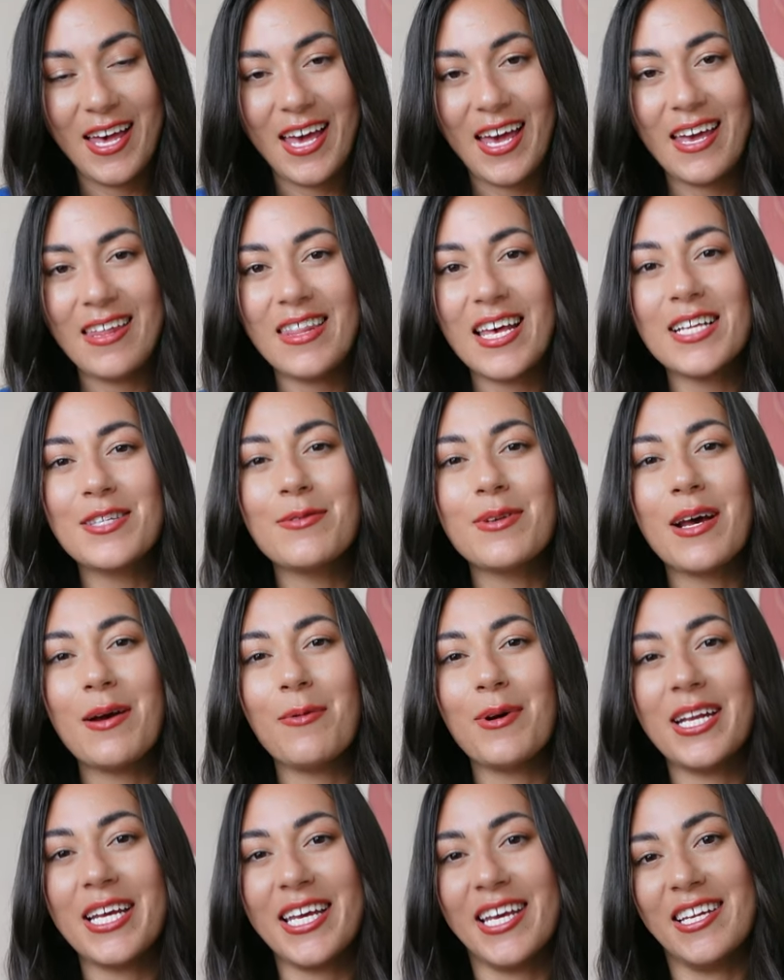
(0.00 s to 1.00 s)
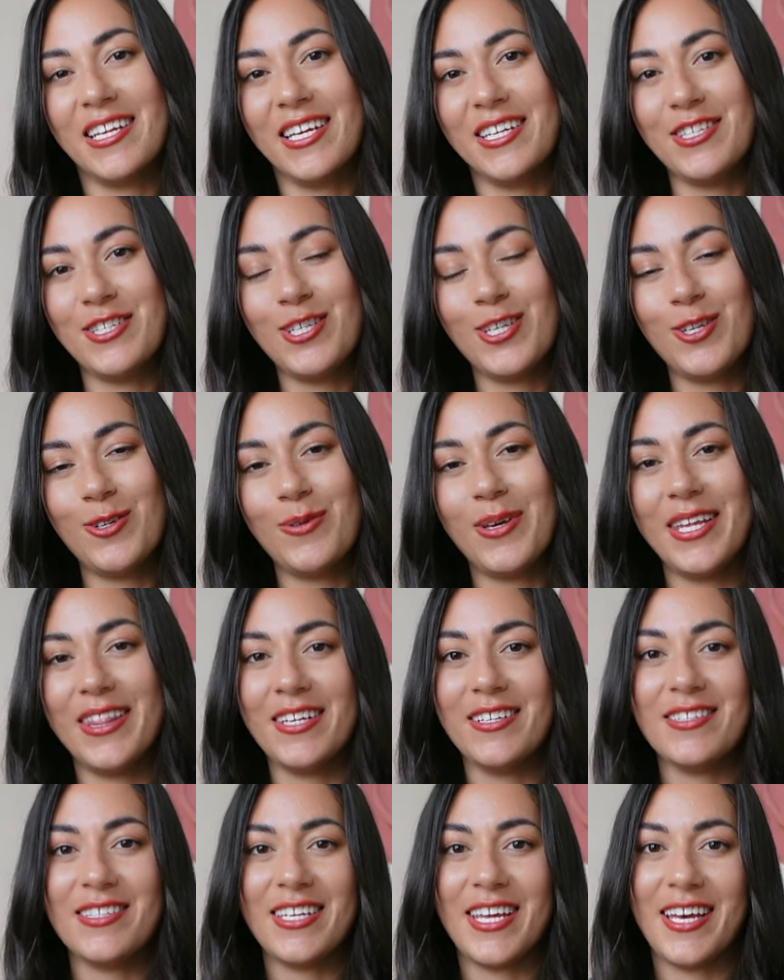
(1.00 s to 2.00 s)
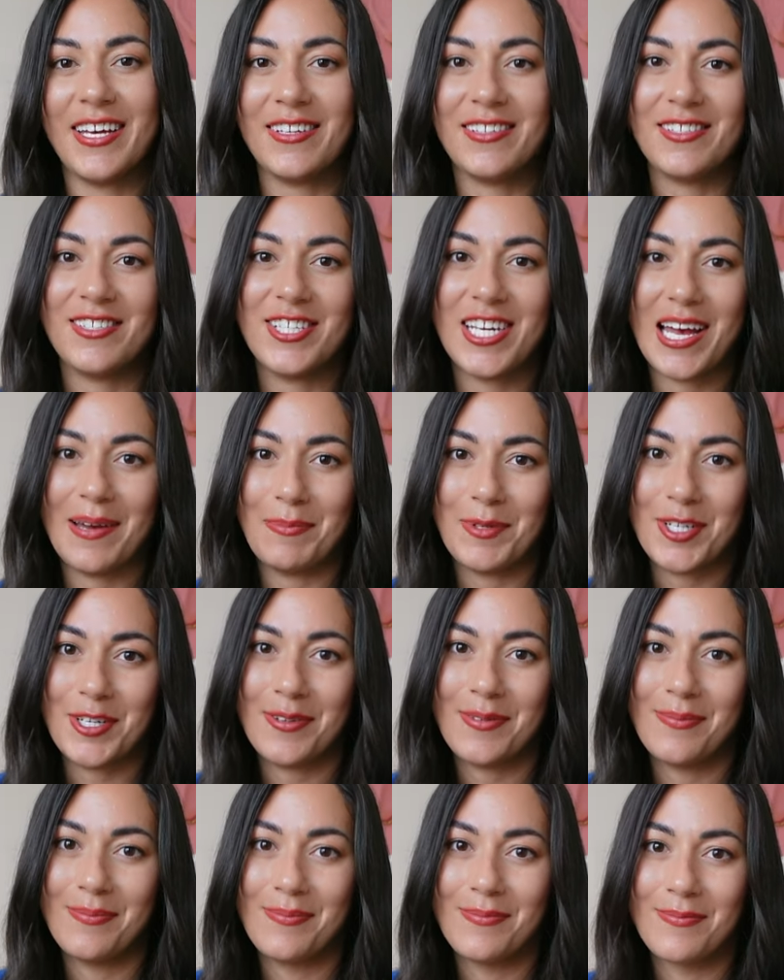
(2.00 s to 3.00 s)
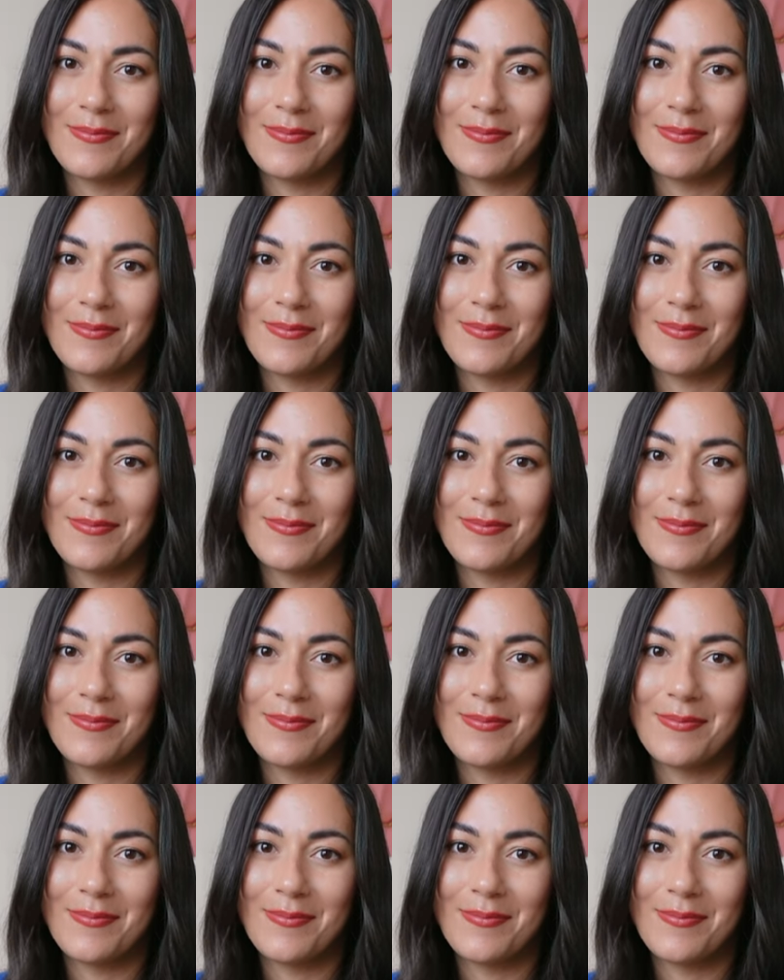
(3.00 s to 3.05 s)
And that's what I want to get into in this next chapter.